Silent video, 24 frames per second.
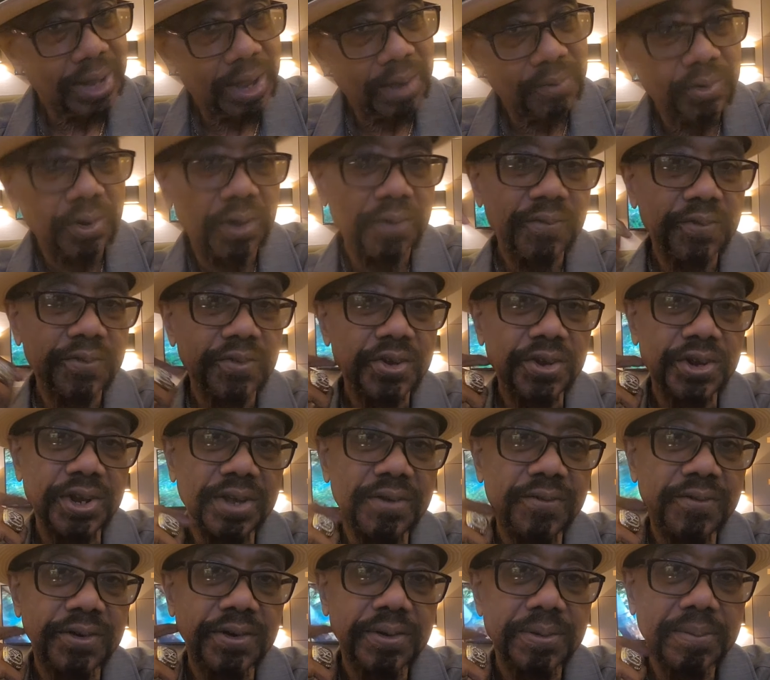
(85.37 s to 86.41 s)
Davidoff of
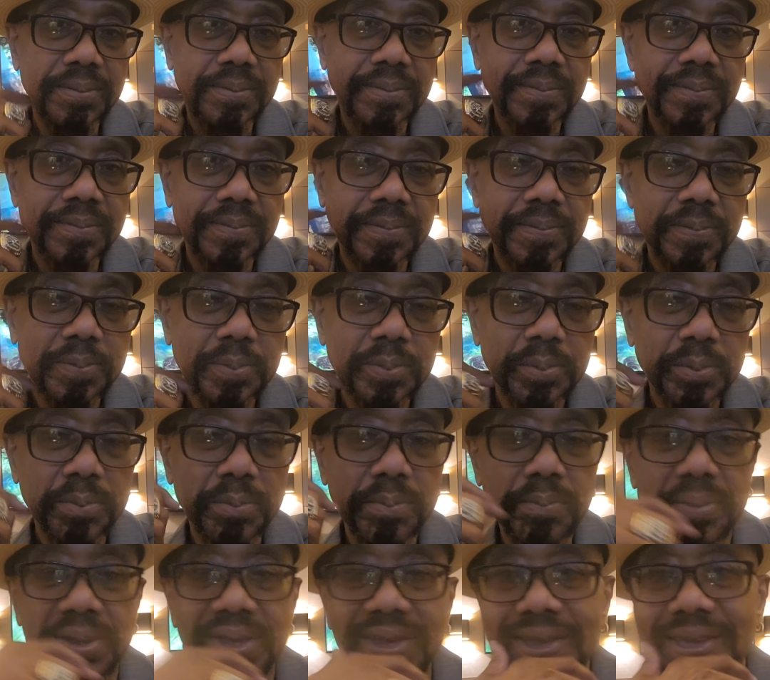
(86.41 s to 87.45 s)
Geneva,
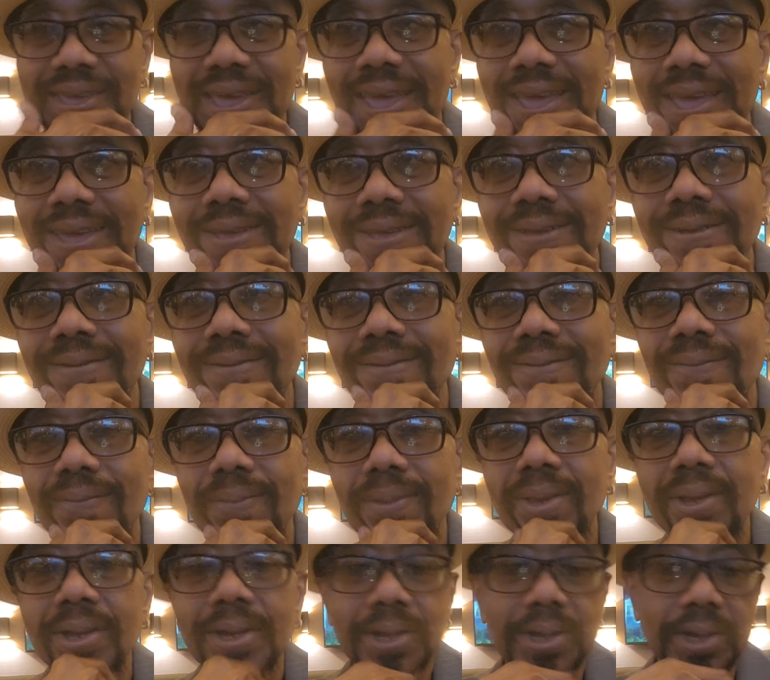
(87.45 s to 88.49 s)
UK.
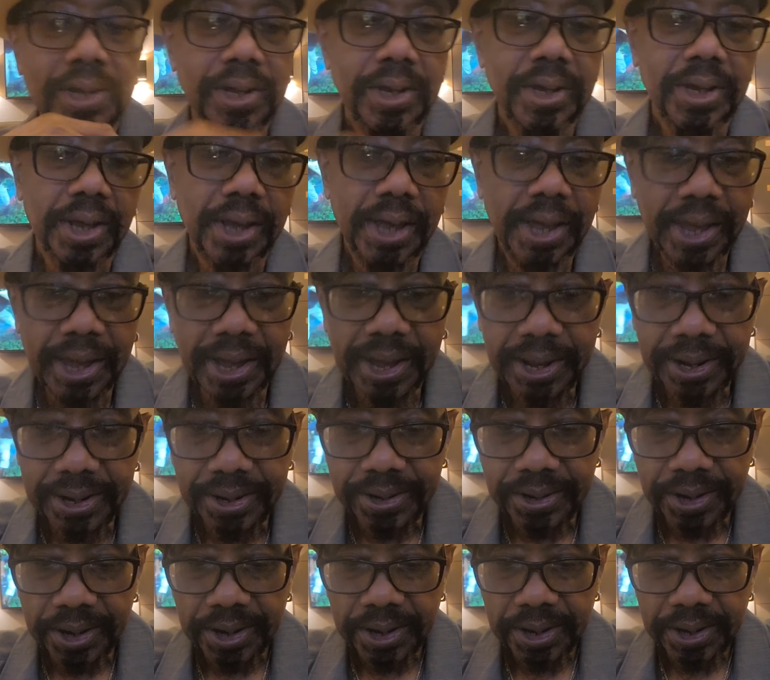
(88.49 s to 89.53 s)

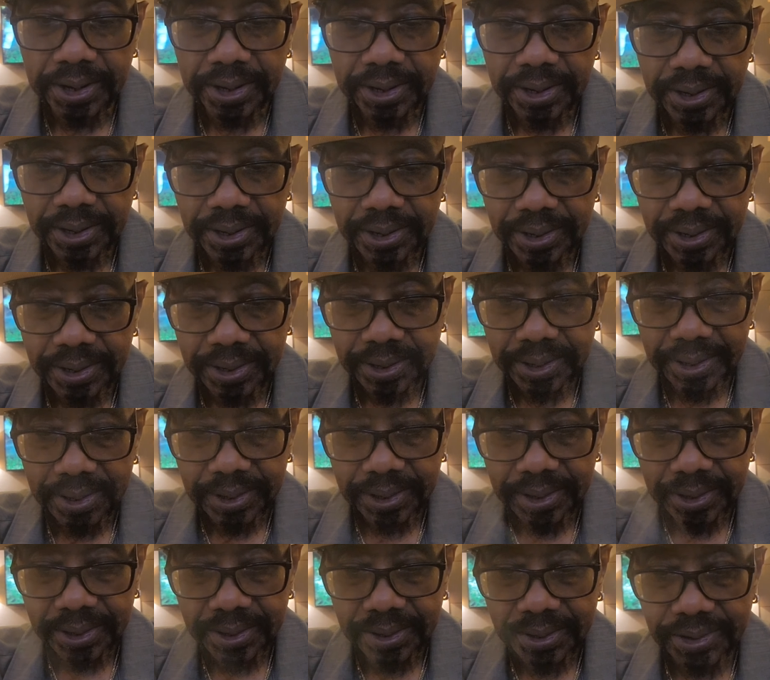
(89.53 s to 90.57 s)
And uh,
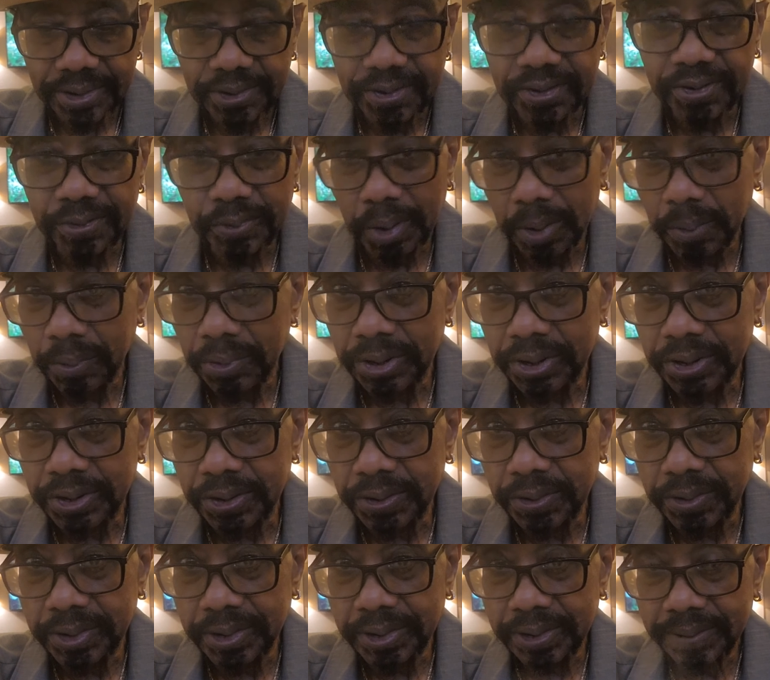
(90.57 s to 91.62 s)
this is what we're
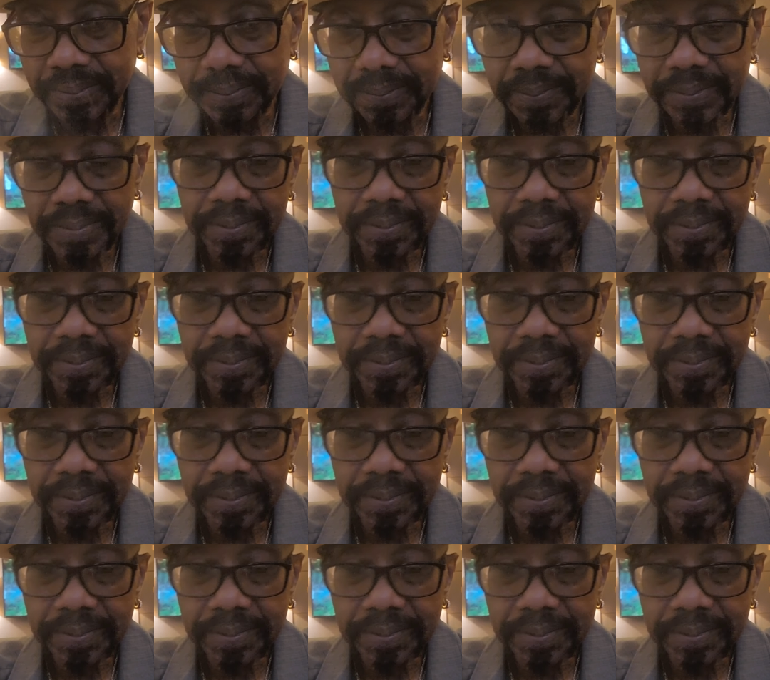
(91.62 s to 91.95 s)
doing.